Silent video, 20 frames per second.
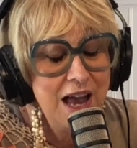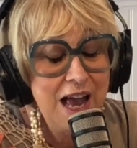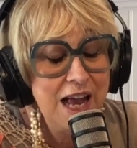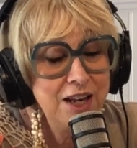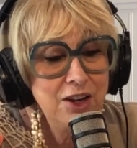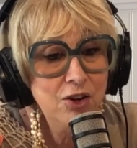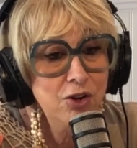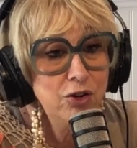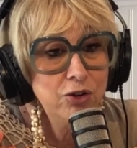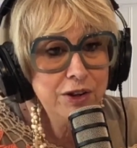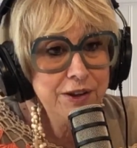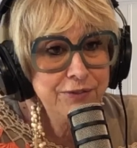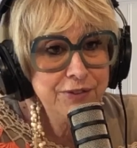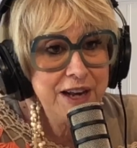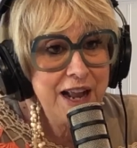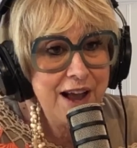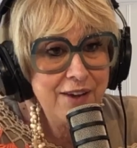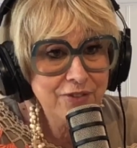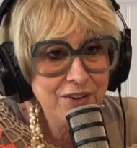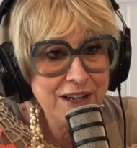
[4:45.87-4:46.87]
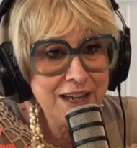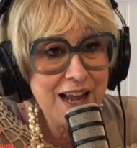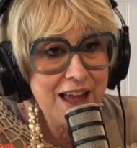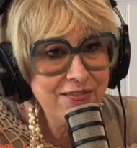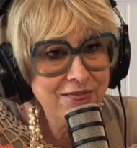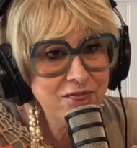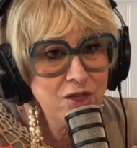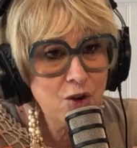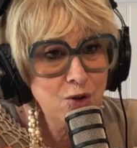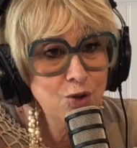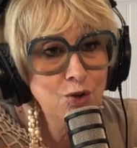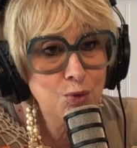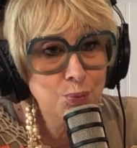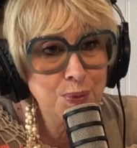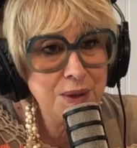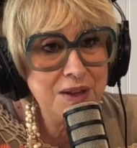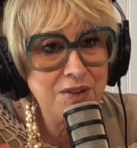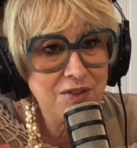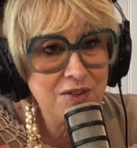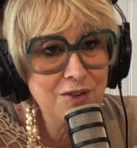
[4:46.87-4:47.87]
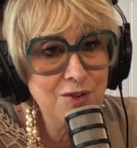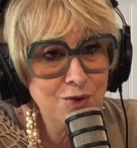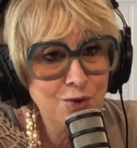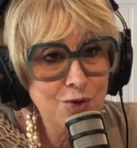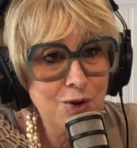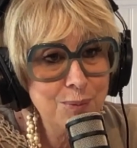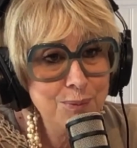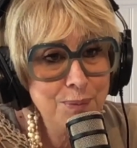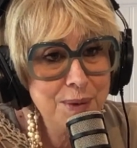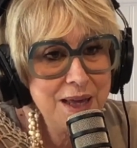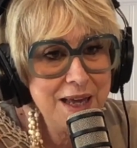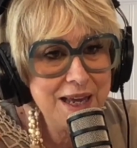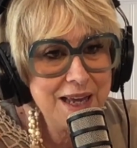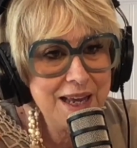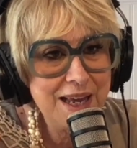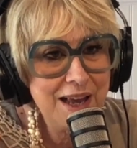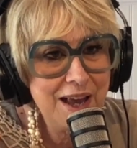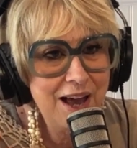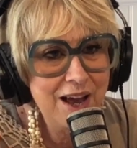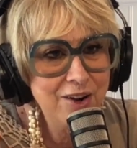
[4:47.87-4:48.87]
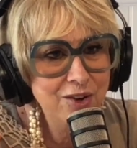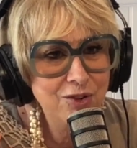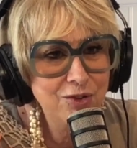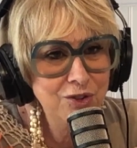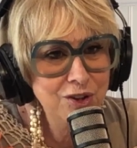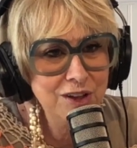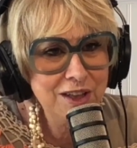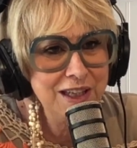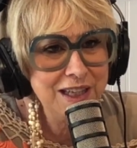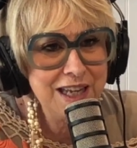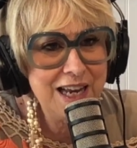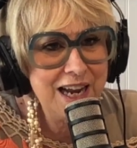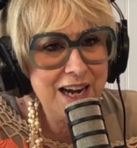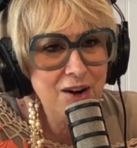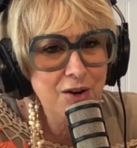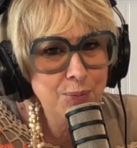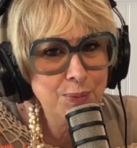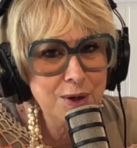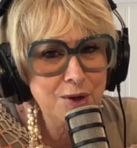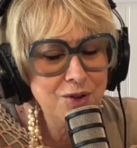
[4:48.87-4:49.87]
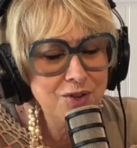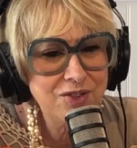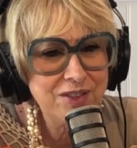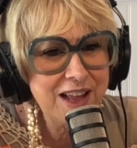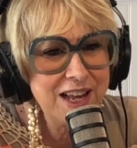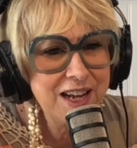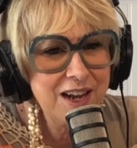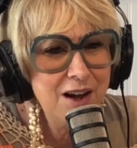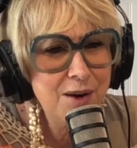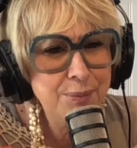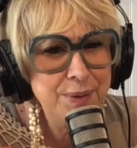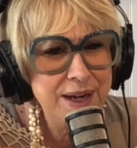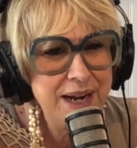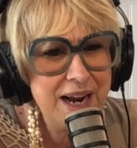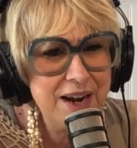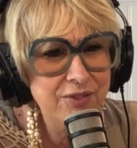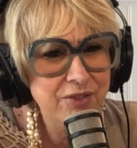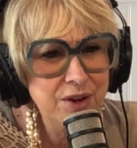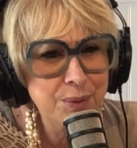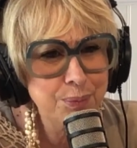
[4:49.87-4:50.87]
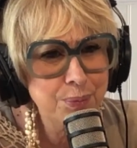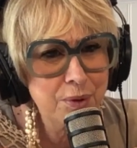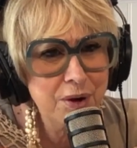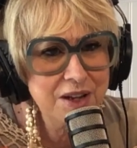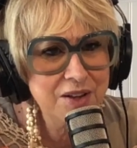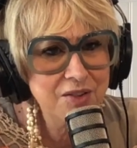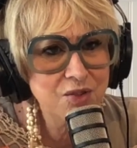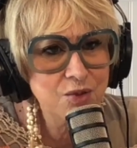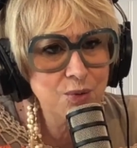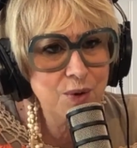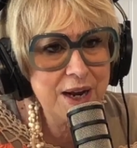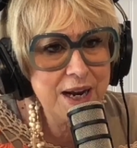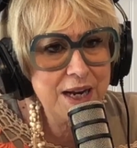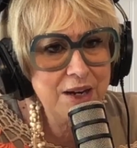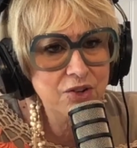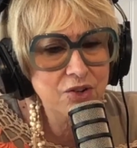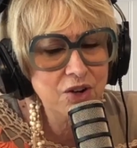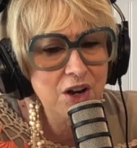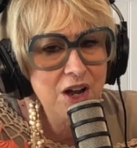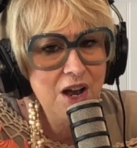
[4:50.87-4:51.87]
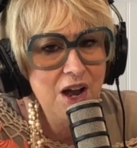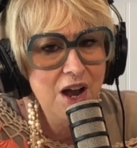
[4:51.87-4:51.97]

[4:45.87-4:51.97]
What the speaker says: And you don't even have to get those pieces from me. I don't really care because they come in every price range.